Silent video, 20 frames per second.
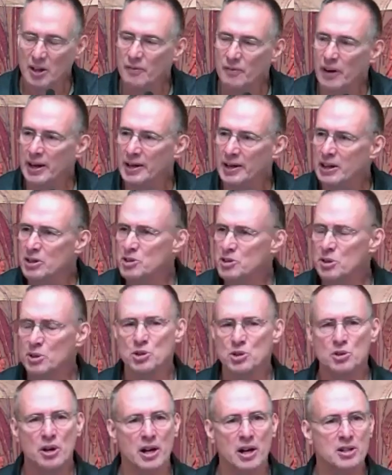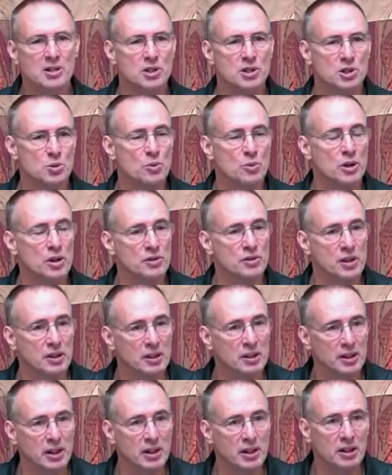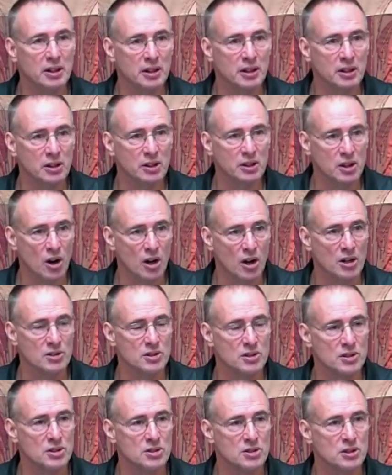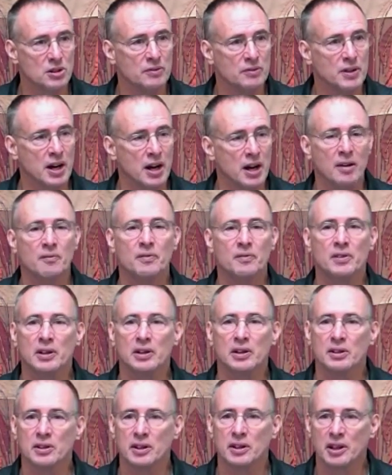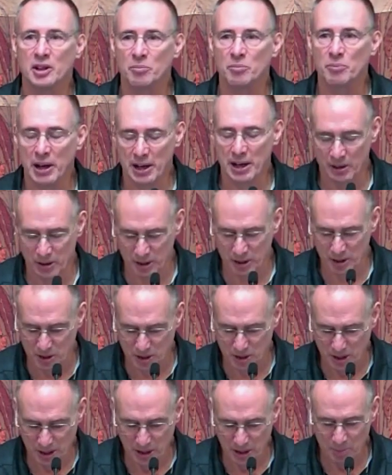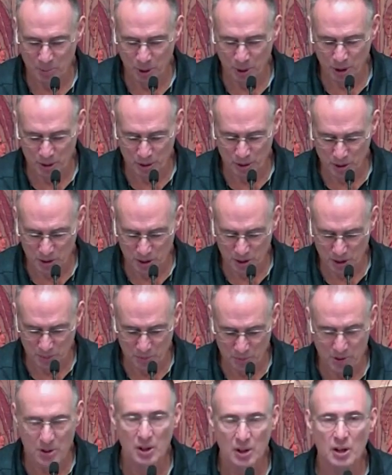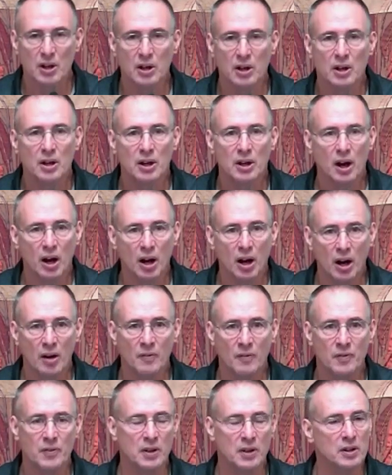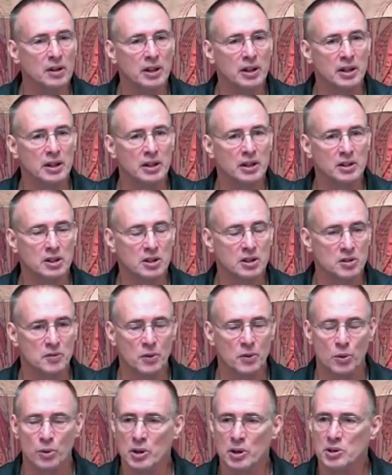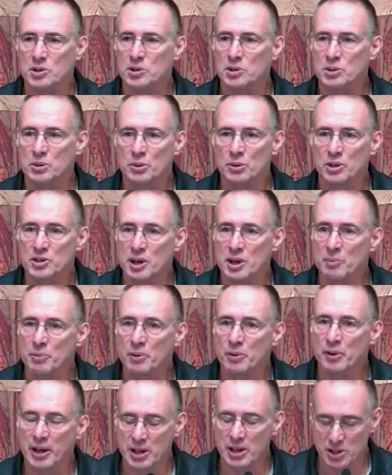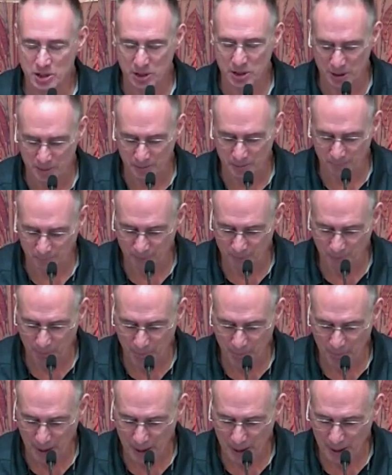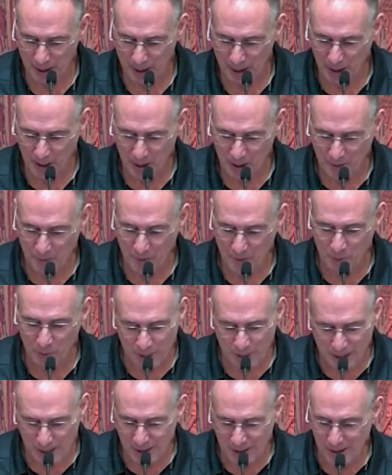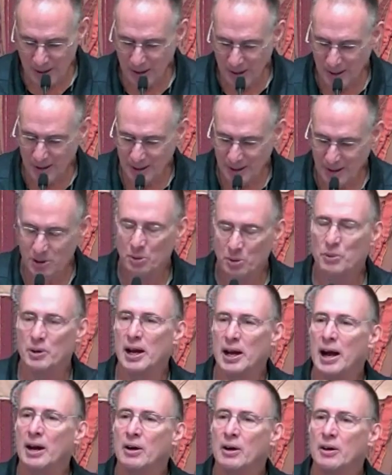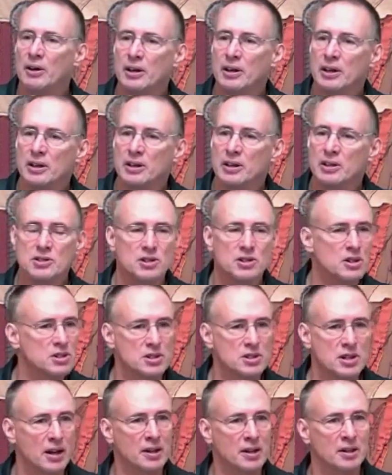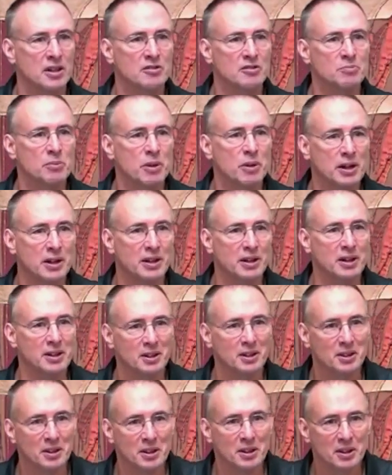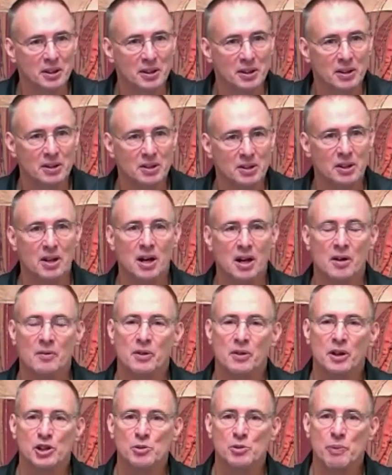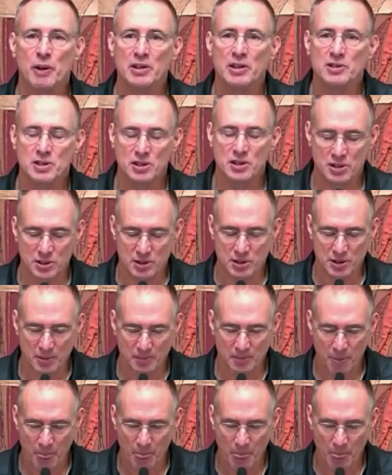Financial stress is one of the leading causes of conflict in marriage and partnerships, often leading to divorce or separation. For many, the reality is there's not enough money to cover expenses.